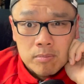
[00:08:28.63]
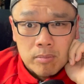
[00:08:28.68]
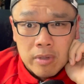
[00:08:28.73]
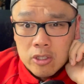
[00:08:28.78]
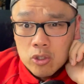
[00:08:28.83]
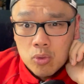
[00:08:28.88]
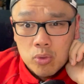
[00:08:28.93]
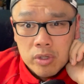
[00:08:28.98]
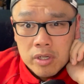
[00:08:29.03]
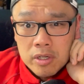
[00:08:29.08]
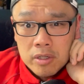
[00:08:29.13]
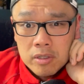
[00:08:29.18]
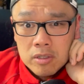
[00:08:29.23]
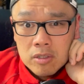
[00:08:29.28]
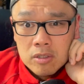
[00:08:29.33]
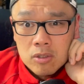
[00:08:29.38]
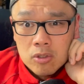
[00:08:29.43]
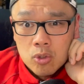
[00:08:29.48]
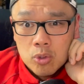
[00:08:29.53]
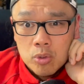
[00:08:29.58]
my 2
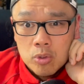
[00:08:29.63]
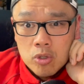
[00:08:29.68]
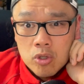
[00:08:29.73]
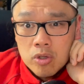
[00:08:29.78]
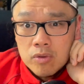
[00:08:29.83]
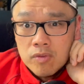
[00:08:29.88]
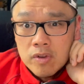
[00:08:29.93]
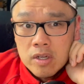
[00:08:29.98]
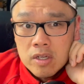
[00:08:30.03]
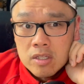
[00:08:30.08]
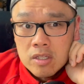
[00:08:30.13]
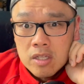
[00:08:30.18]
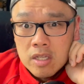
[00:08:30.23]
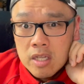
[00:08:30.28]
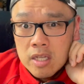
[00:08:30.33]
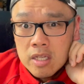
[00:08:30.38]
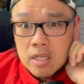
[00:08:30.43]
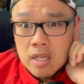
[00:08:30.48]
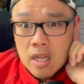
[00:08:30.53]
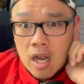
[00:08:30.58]
girls, to university
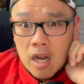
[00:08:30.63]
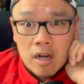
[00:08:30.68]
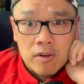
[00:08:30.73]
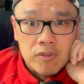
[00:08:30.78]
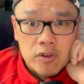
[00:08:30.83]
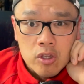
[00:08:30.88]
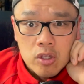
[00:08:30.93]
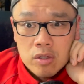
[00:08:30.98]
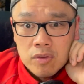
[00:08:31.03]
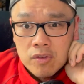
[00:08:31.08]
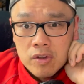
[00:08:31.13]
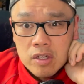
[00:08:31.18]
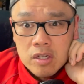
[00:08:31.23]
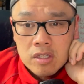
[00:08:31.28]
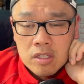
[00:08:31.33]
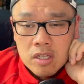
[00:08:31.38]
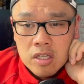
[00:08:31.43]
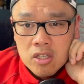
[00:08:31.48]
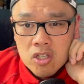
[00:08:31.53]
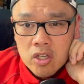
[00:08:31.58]
in Harvard
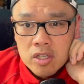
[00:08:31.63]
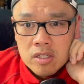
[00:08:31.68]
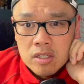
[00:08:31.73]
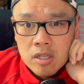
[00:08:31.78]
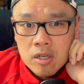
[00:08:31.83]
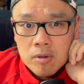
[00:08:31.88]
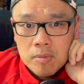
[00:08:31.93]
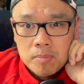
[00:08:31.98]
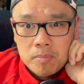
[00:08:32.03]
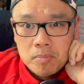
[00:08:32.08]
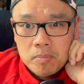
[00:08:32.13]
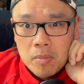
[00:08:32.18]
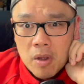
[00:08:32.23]
University just now,